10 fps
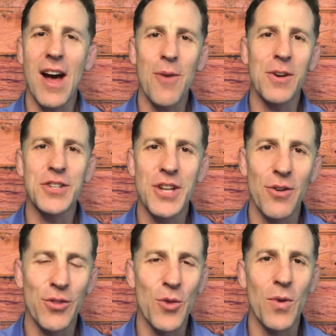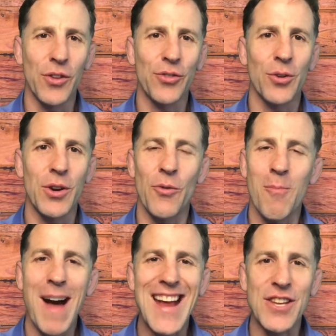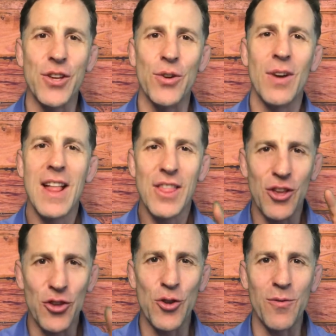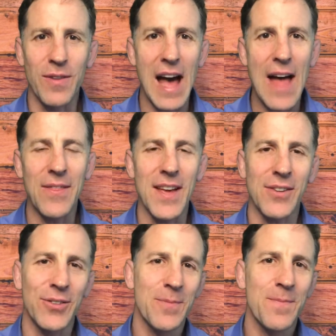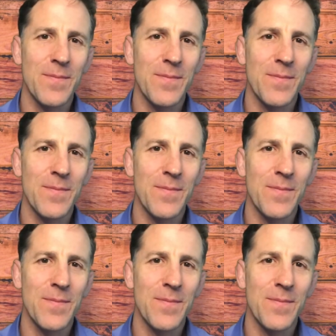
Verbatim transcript: I want to share with you one story to remind you that you've got this.